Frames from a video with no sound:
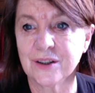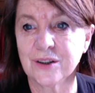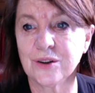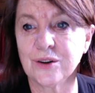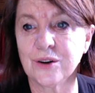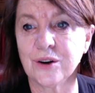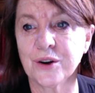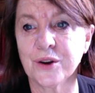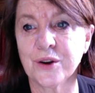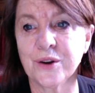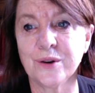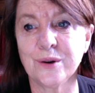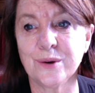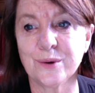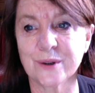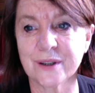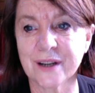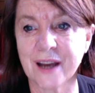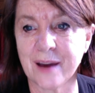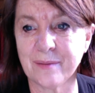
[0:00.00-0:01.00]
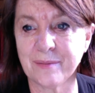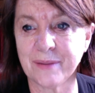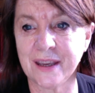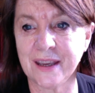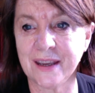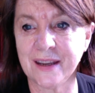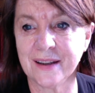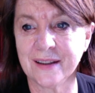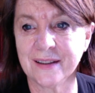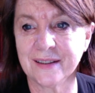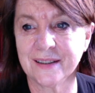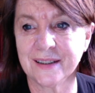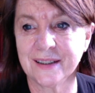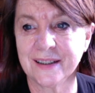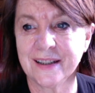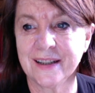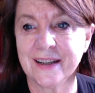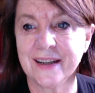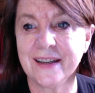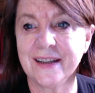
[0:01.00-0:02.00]
Godot looked happy.
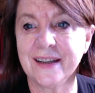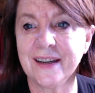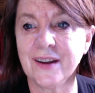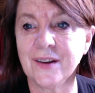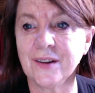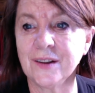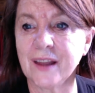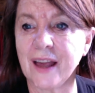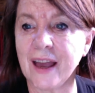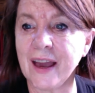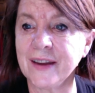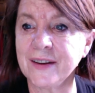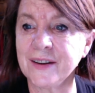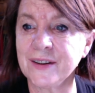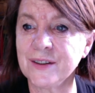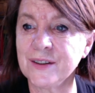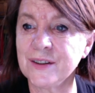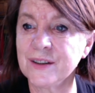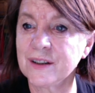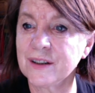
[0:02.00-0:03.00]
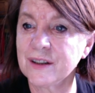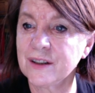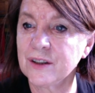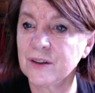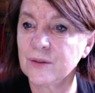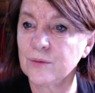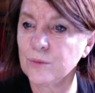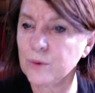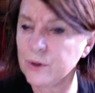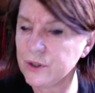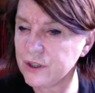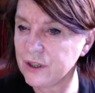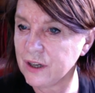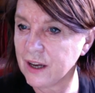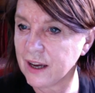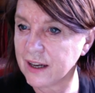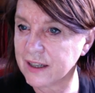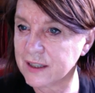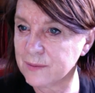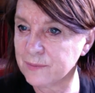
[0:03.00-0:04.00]
Nell added, Would you
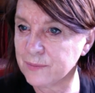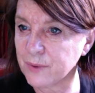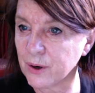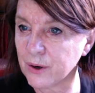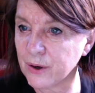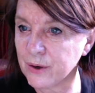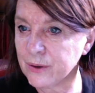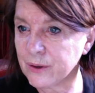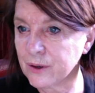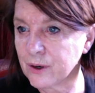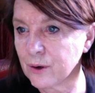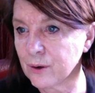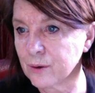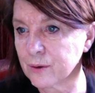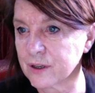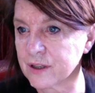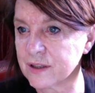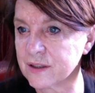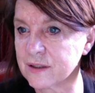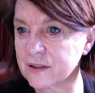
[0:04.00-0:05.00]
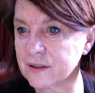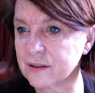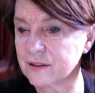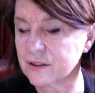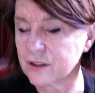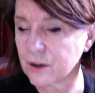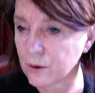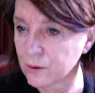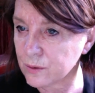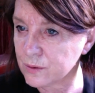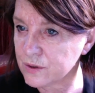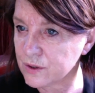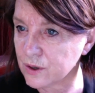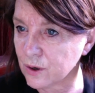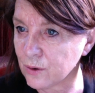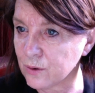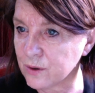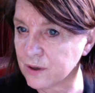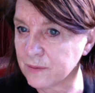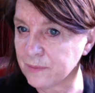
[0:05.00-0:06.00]
like to borrow Golden's Toll's
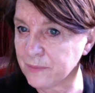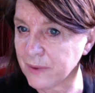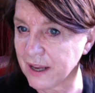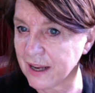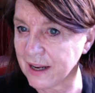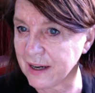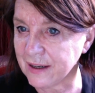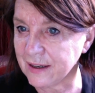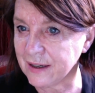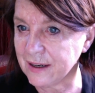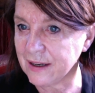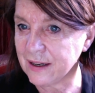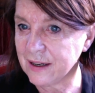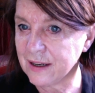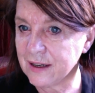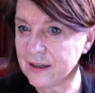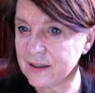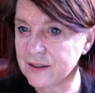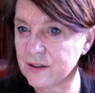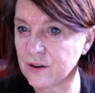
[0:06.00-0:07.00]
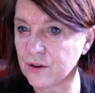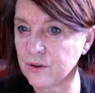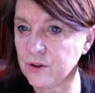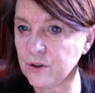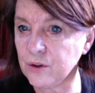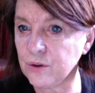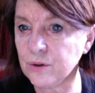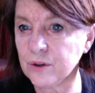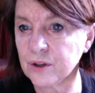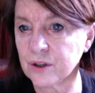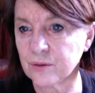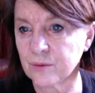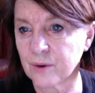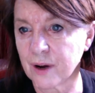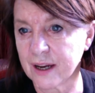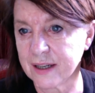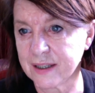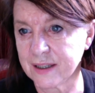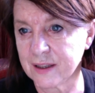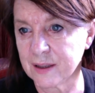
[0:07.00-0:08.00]
golden pen so you can
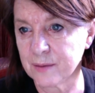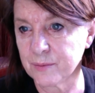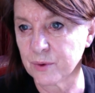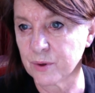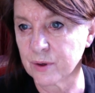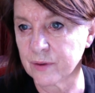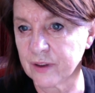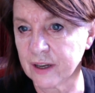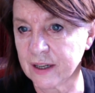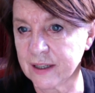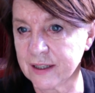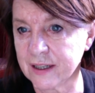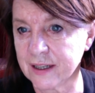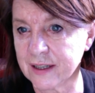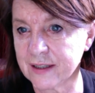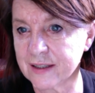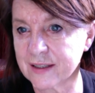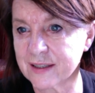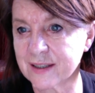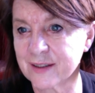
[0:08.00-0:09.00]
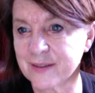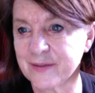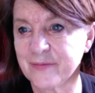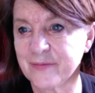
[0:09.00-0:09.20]
write in the Book of Endings?